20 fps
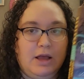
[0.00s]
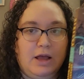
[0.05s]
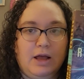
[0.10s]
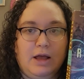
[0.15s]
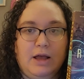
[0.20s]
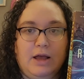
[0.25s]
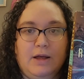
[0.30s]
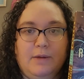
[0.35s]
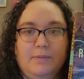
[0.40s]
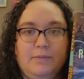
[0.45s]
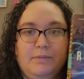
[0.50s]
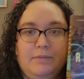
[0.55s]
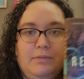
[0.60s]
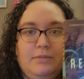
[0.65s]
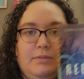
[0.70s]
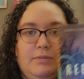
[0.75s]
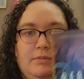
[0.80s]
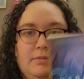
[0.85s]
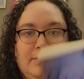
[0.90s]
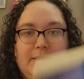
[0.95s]
and
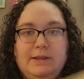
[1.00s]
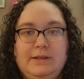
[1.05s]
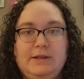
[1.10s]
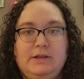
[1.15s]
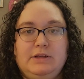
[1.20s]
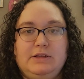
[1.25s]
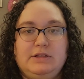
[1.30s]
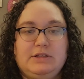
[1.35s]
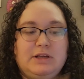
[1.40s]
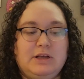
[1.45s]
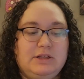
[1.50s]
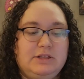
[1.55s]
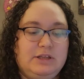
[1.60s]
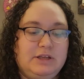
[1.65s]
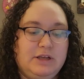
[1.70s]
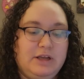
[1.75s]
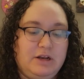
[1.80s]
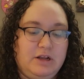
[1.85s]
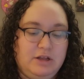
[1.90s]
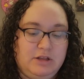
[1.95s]
then discussing
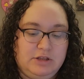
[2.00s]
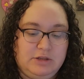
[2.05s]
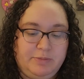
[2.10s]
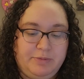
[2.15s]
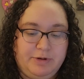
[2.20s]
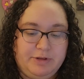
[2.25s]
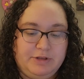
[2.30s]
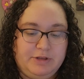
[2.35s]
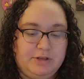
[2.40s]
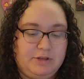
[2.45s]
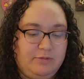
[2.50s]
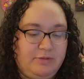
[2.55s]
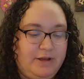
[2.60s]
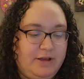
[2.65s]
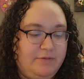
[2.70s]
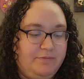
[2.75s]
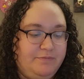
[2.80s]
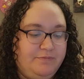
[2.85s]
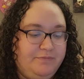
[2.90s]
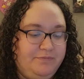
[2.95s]
it on sprints as
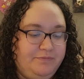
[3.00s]
well,